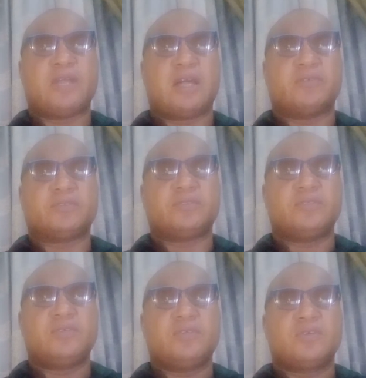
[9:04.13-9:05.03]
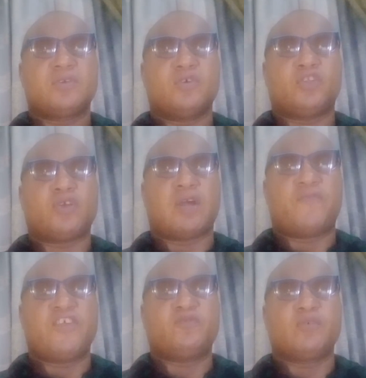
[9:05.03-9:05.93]
you out. Go to our
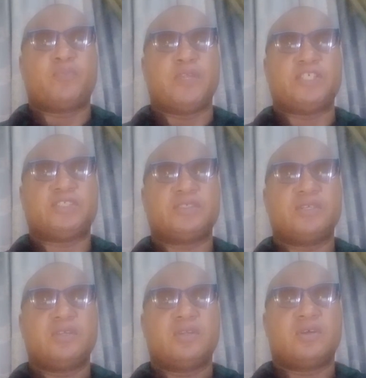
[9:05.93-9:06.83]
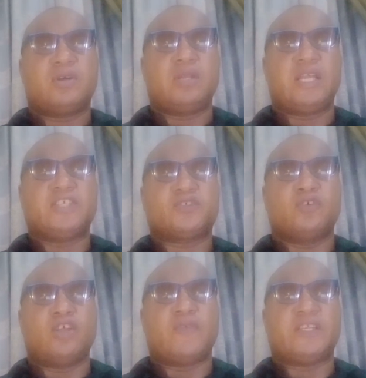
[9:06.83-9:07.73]
Facebook page, Online
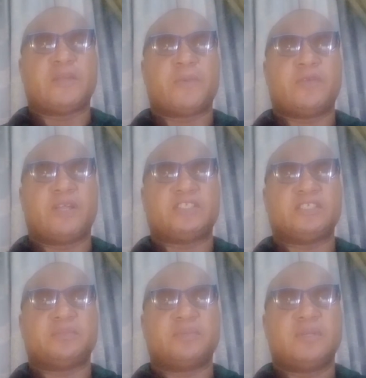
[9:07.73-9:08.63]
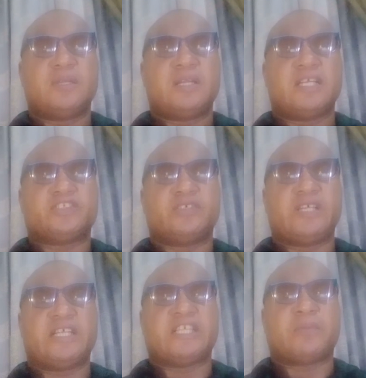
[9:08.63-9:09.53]
School of Entrepreneurship, and
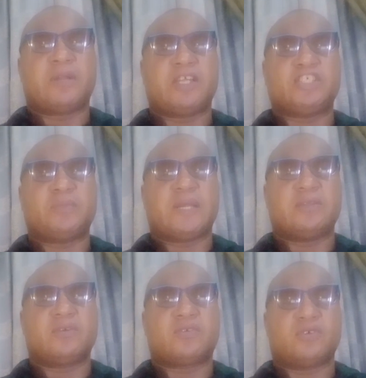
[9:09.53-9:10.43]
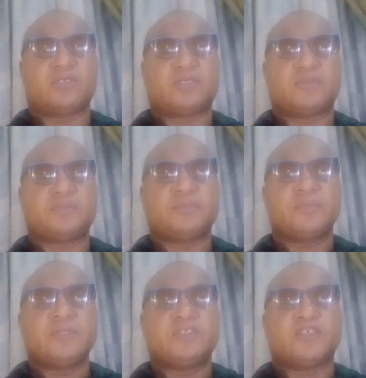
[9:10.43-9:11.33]
study entrepreneurship at no cost.
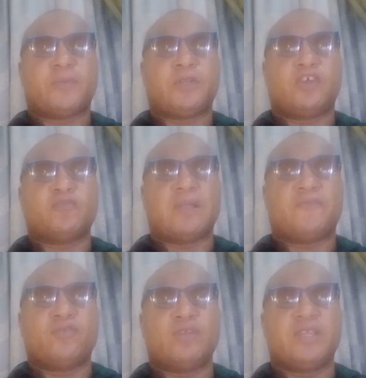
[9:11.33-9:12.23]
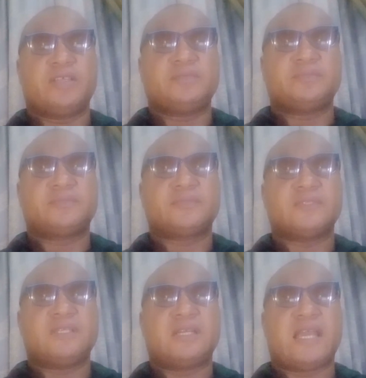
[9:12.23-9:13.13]
Support us by following,
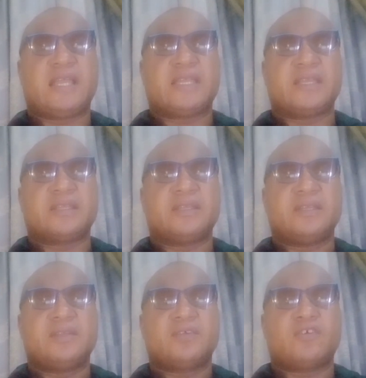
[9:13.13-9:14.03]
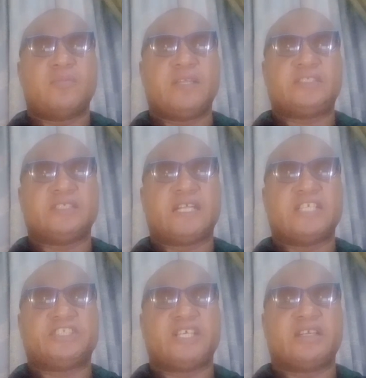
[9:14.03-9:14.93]
liking, commenting,
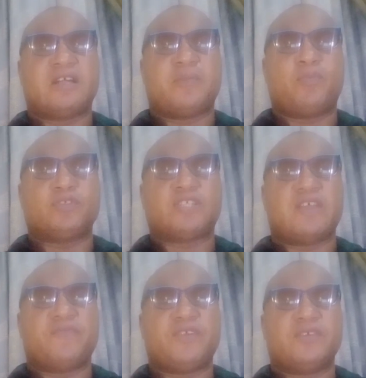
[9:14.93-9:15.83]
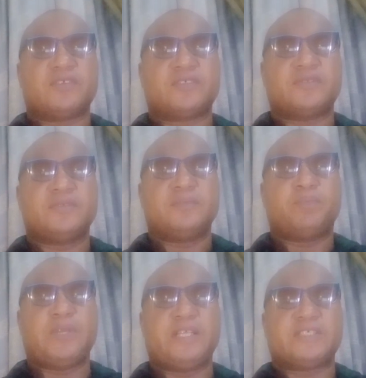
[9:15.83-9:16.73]
and sharing our posts and videos.
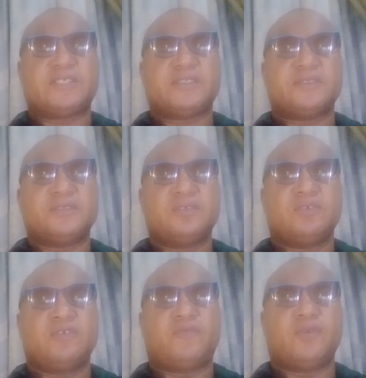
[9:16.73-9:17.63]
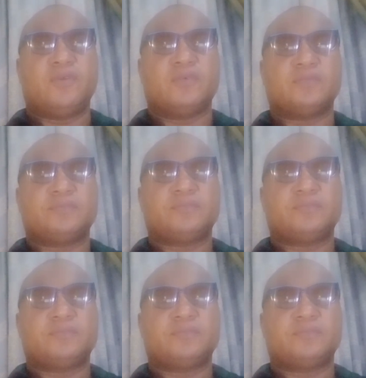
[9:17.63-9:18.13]
Please do follow,